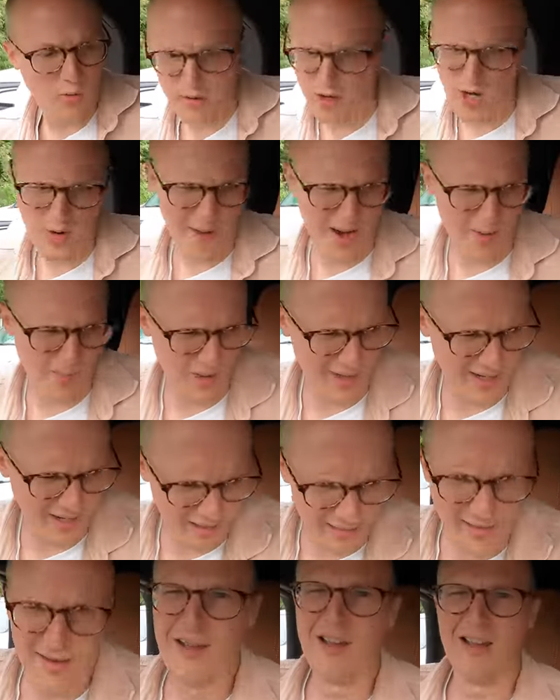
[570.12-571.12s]
not about
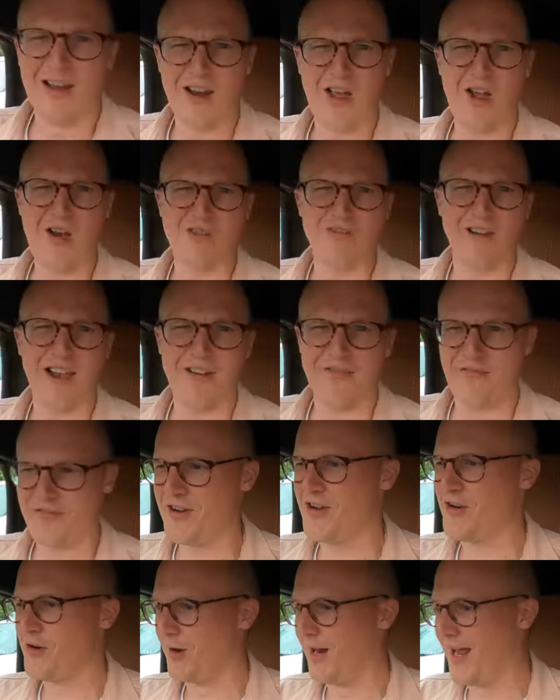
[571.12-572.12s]
putting low-grade
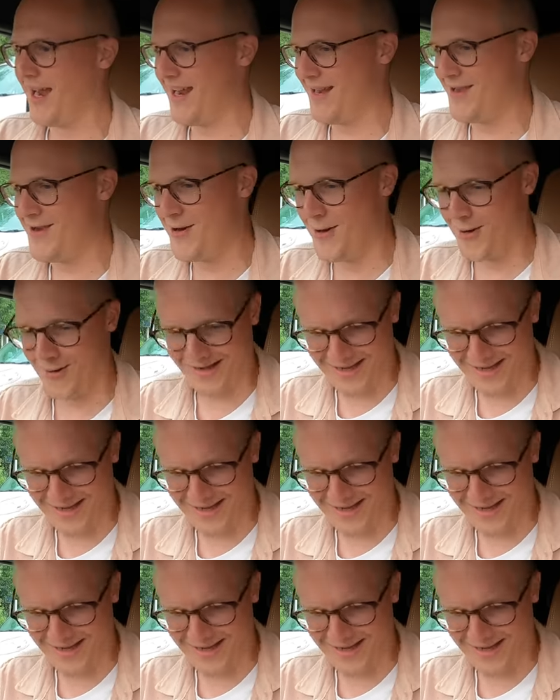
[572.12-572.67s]
fuel in your